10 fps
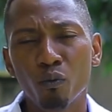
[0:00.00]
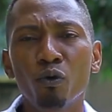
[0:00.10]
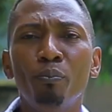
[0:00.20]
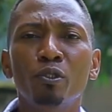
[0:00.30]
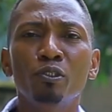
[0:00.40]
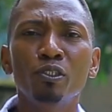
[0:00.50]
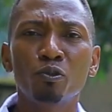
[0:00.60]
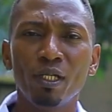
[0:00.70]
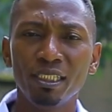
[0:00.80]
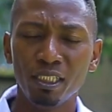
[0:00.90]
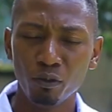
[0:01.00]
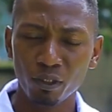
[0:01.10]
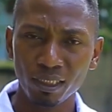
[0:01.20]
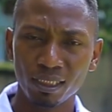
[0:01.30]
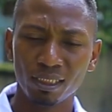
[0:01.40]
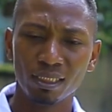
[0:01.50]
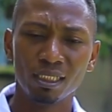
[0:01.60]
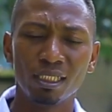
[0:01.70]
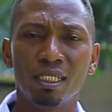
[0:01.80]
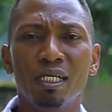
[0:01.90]
We produce quality goats
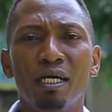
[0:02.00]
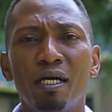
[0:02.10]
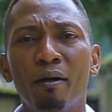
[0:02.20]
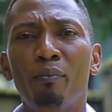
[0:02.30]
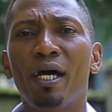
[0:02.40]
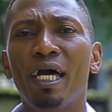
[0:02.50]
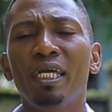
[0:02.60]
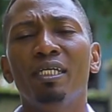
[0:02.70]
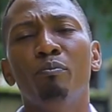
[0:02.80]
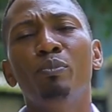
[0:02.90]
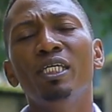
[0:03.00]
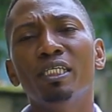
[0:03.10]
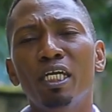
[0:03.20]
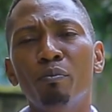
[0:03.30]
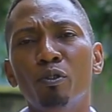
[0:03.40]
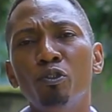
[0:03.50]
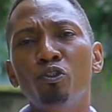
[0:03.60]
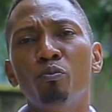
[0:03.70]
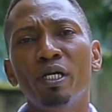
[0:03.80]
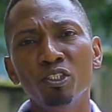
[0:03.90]
by being able
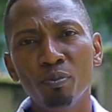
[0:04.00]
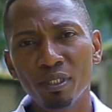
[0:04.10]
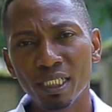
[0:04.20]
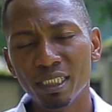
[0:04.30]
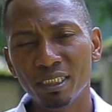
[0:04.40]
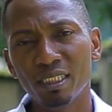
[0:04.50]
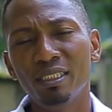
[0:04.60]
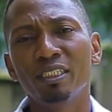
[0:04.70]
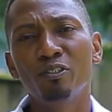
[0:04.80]
to manipulate the